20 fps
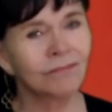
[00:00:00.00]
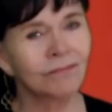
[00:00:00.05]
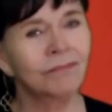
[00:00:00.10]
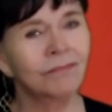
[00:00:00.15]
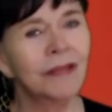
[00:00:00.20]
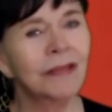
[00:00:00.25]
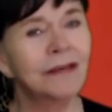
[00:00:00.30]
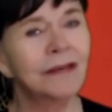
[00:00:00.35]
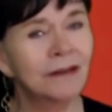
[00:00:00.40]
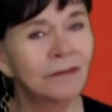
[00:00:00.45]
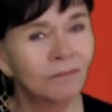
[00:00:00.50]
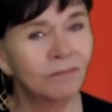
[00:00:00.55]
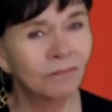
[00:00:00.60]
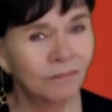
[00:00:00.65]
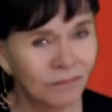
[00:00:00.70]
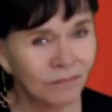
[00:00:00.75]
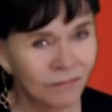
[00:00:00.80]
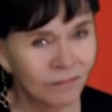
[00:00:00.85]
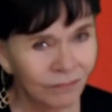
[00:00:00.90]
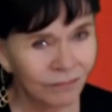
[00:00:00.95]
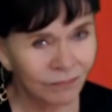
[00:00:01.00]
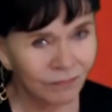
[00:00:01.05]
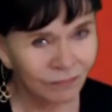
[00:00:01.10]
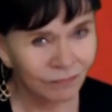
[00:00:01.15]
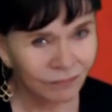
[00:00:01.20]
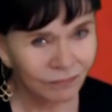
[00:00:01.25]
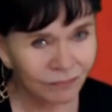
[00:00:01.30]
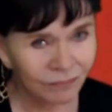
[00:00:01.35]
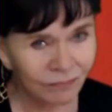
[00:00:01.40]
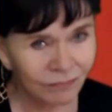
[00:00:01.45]
They did.
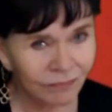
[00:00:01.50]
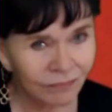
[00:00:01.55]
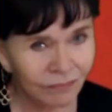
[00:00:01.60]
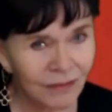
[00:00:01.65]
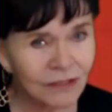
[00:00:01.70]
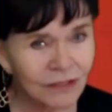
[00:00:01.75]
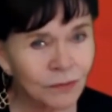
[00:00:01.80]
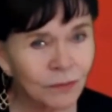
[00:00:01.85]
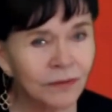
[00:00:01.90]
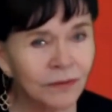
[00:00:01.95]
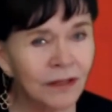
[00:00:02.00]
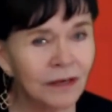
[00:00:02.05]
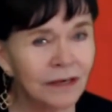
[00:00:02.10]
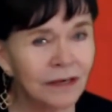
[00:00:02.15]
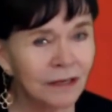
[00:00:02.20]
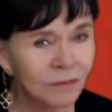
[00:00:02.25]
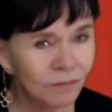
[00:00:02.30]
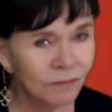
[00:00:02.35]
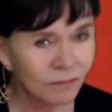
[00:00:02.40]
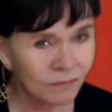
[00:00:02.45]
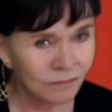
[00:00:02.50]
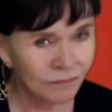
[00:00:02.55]
That's what they did.